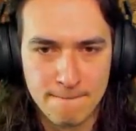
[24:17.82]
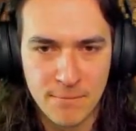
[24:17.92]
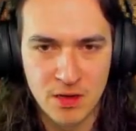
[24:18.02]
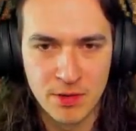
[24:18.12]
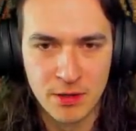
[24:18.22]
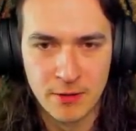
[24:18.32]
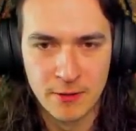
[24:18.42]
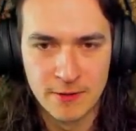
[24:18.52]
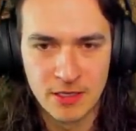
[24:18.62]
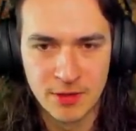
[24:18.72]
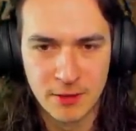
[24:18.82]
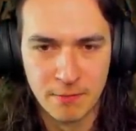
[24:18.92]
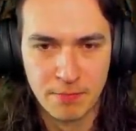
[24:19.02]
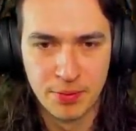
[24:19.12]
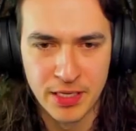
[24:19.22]
Come here,
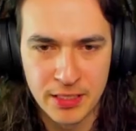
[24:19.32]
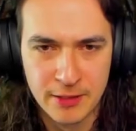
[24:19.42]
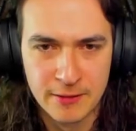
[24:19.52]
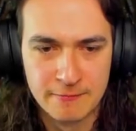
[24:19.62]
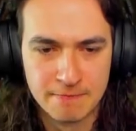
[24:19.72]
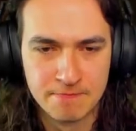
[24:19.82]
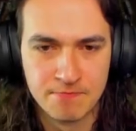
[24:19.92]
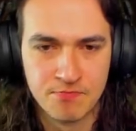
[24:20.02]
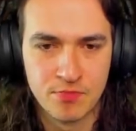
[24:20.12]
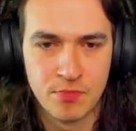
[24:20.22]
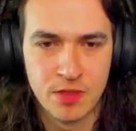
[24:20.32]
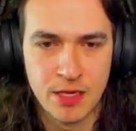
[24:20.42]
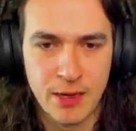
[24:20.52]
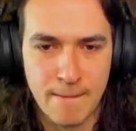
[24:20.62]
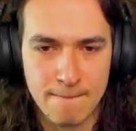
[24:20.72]
prick. Yeah.